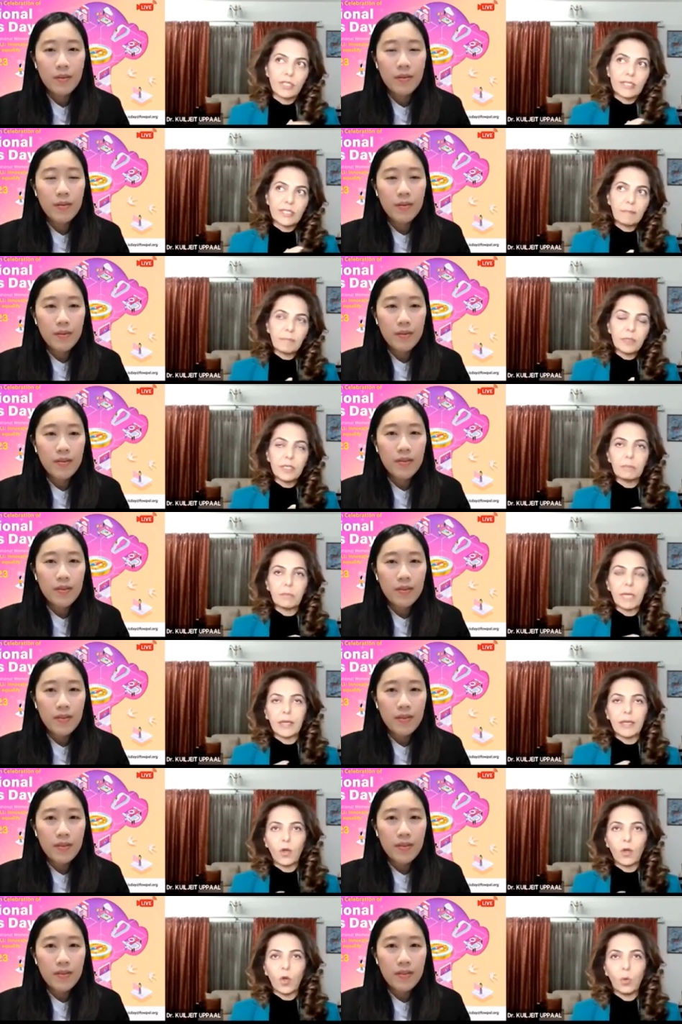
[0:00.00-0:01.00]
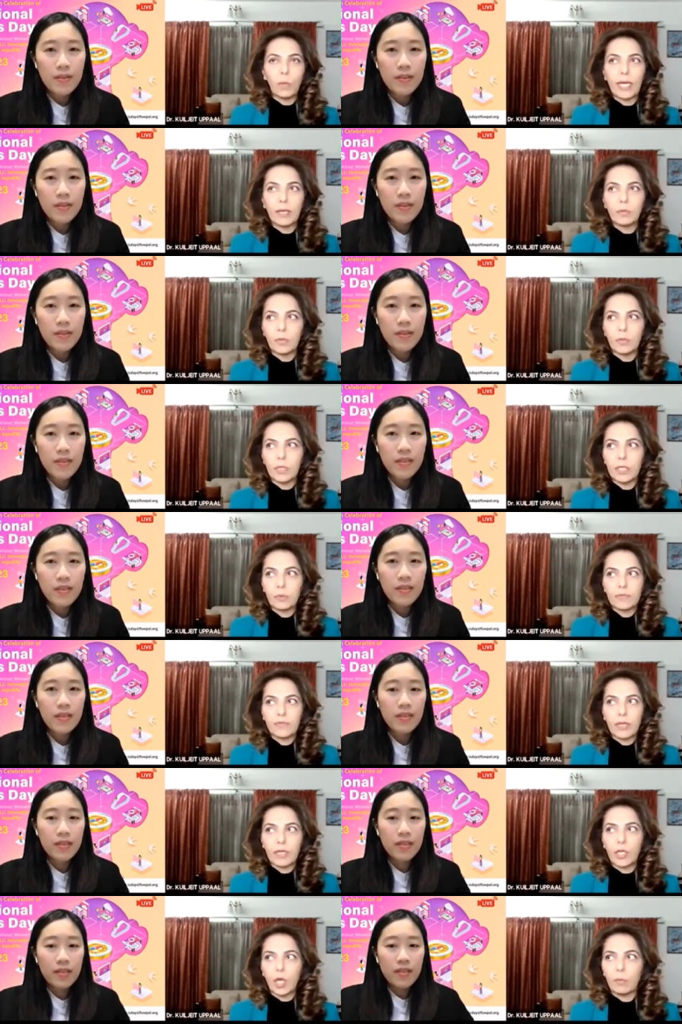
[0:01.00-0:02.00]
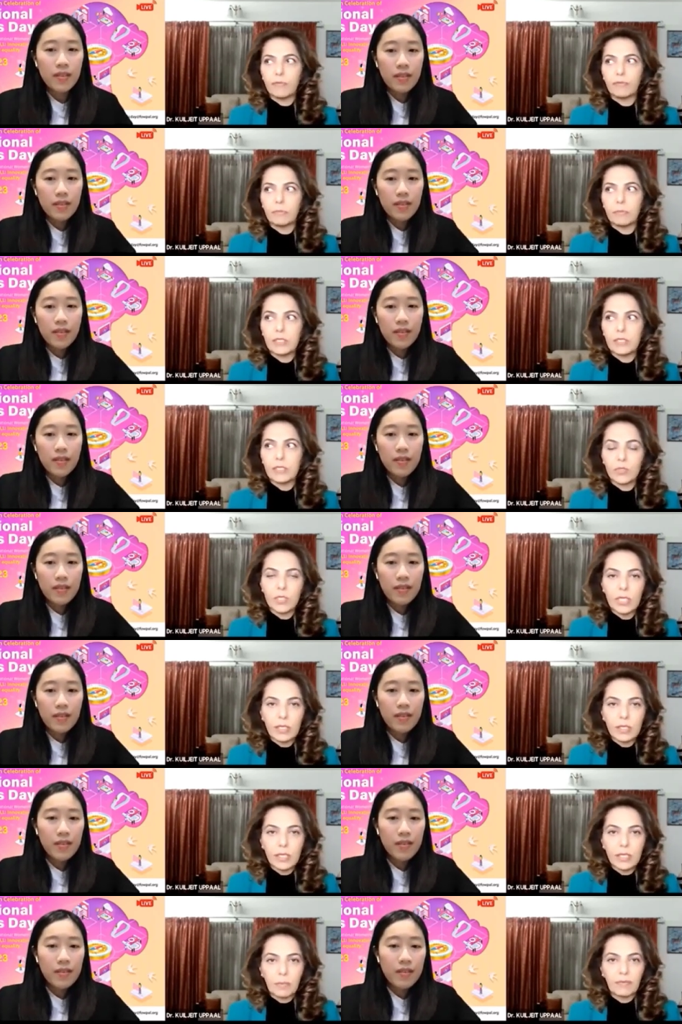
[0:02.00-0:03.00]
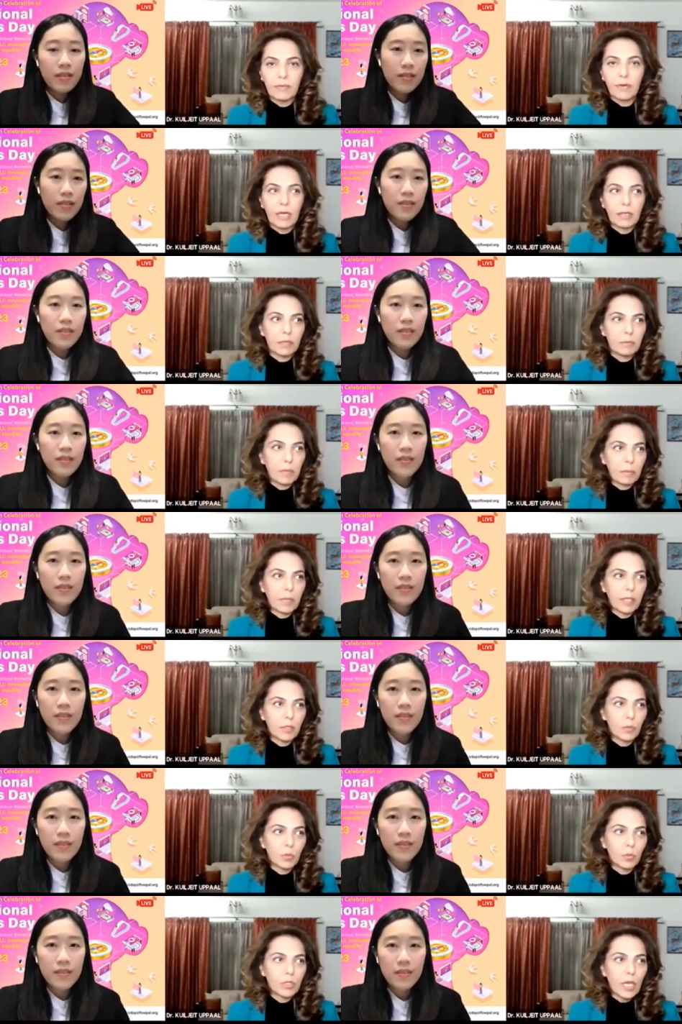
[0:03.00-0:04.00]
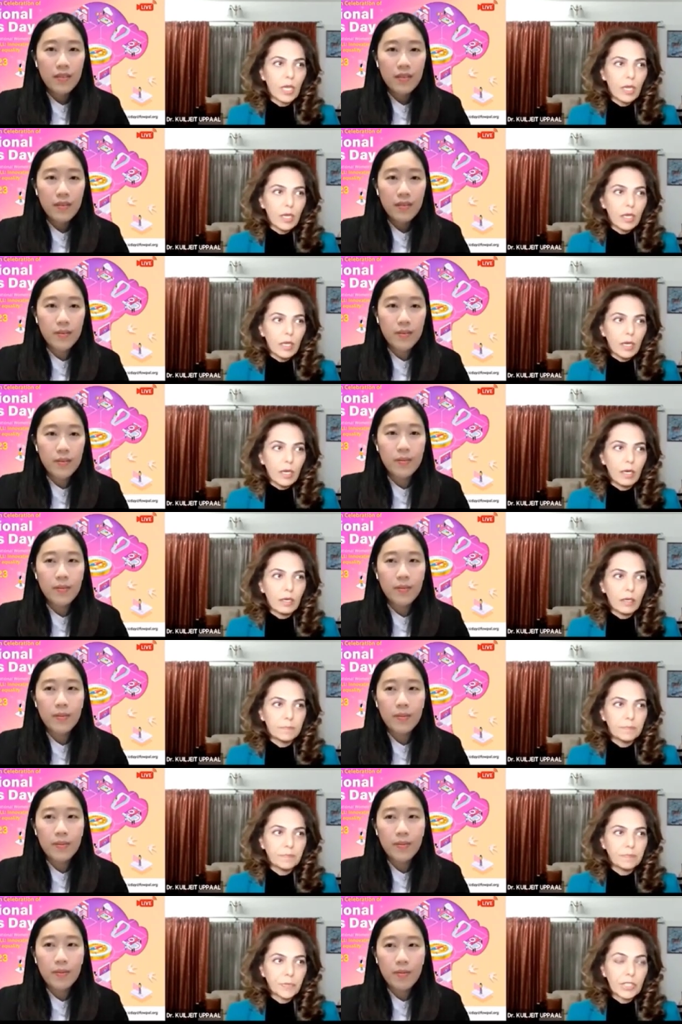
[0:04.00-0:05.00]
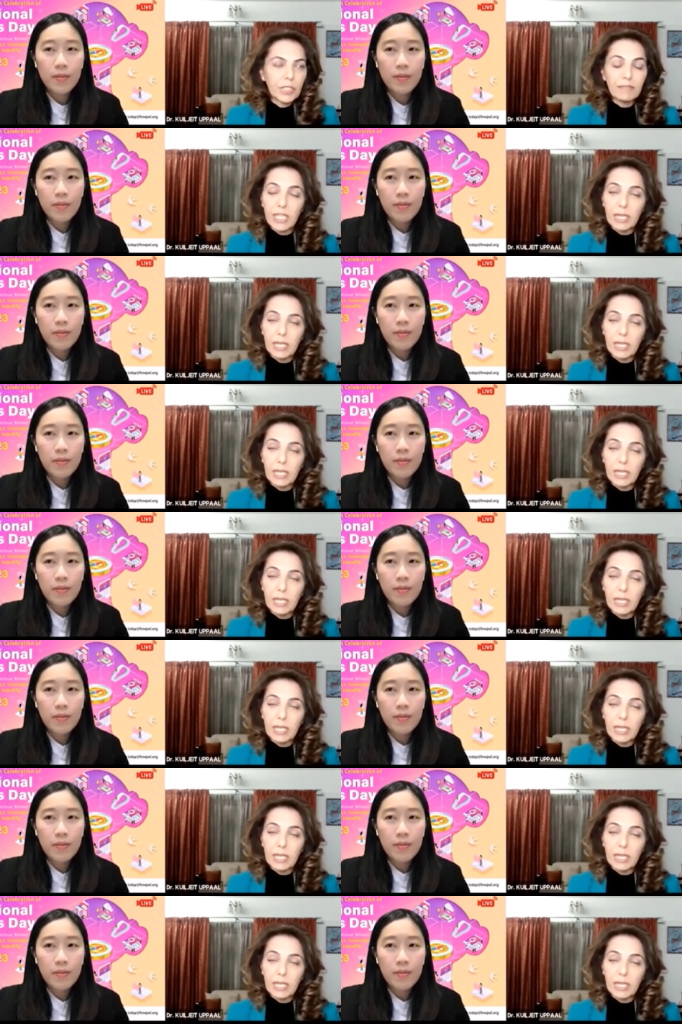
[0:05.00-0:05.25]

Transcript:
Speaker 1: For example, in my home, I it was very common for me to see that my father and my mother would um,